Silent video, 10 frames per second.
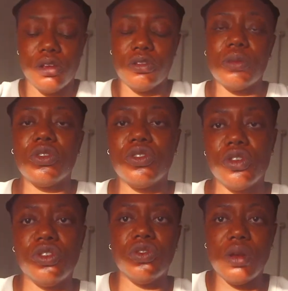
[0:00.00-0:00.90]
So I'm just
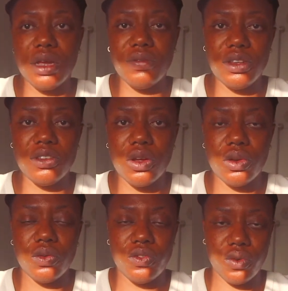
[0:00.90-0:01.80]
going to leave this
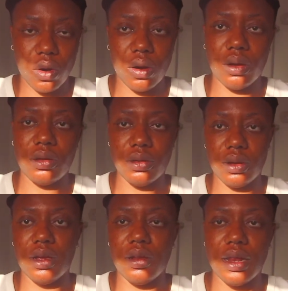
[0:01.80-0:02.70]
on for
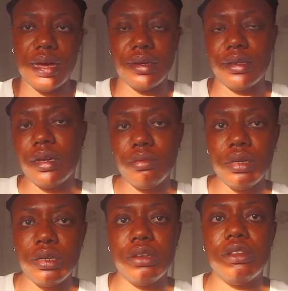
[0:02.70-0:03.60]
like 10
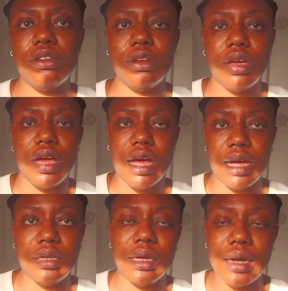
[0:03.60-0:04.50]
minutes
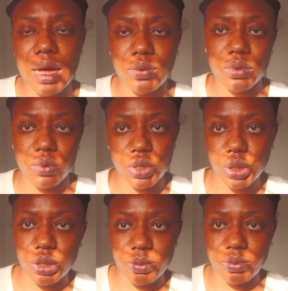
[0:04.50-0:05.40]
and then I will wash up.